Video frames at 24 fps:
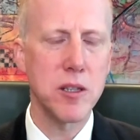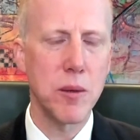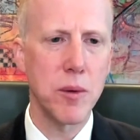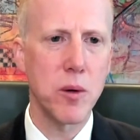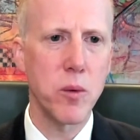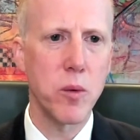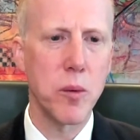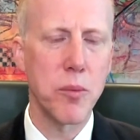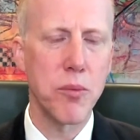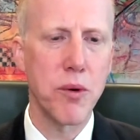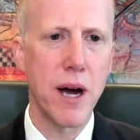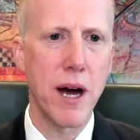
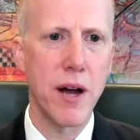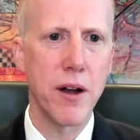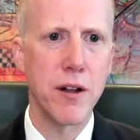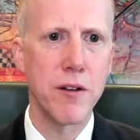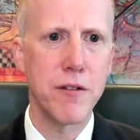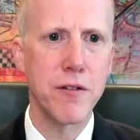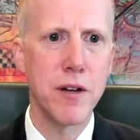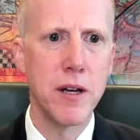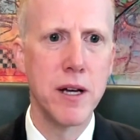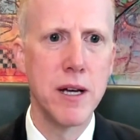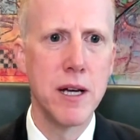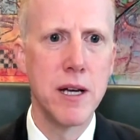something we're proud
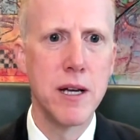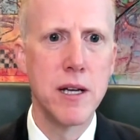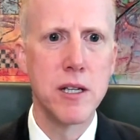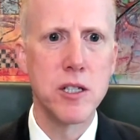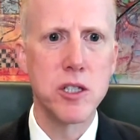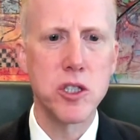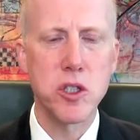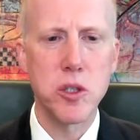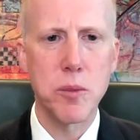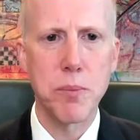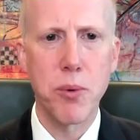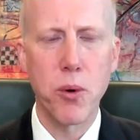of
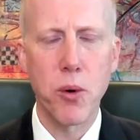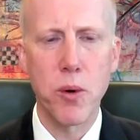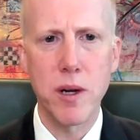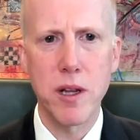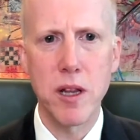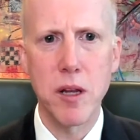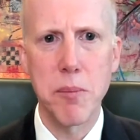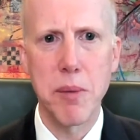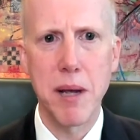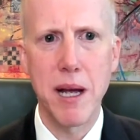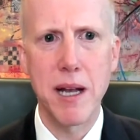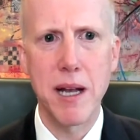supporting